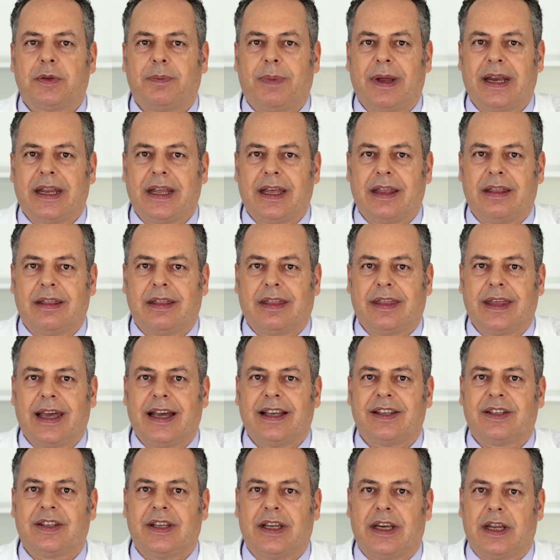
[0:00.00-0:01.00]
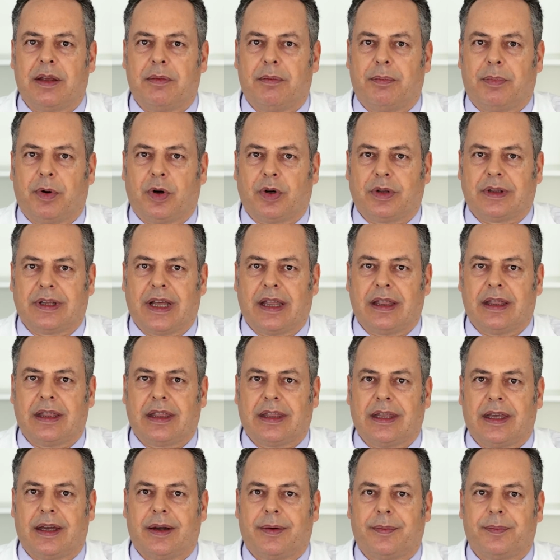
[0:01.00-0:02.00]
which has caused the cause of
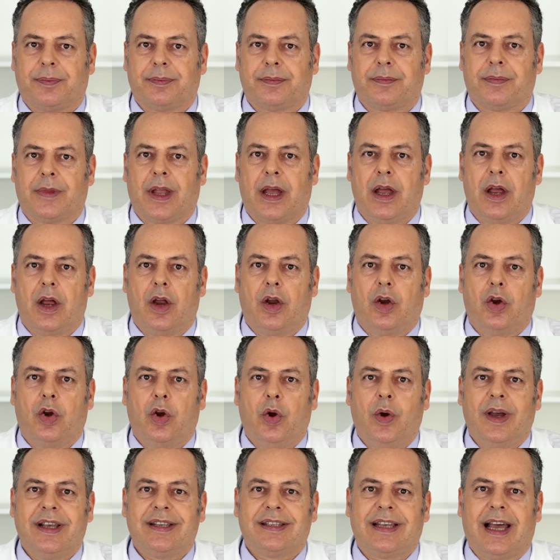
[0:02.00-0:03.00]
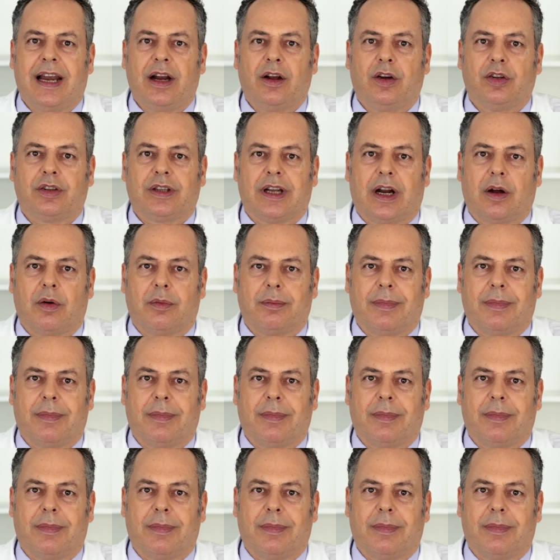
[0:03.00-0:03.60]
his or her current problems.